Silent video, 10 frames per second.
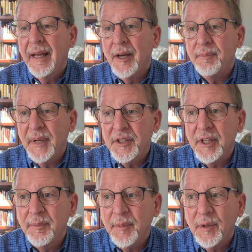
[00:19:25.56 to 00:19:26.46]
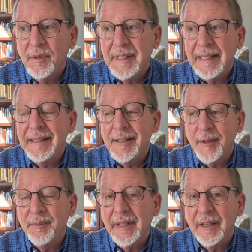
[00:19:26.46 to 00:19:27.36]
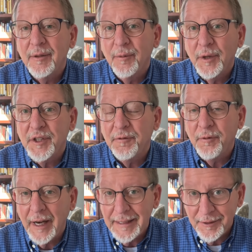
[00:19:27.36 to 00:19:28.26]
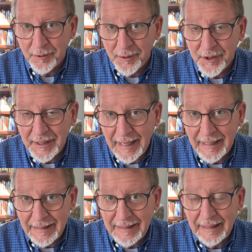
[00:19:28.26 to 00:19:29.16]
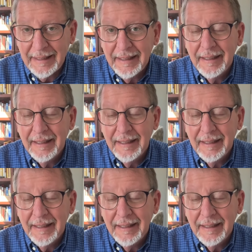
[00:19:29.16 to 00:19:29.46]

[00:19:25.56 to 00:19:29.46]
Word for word: A bishop who did something which frightened Christianity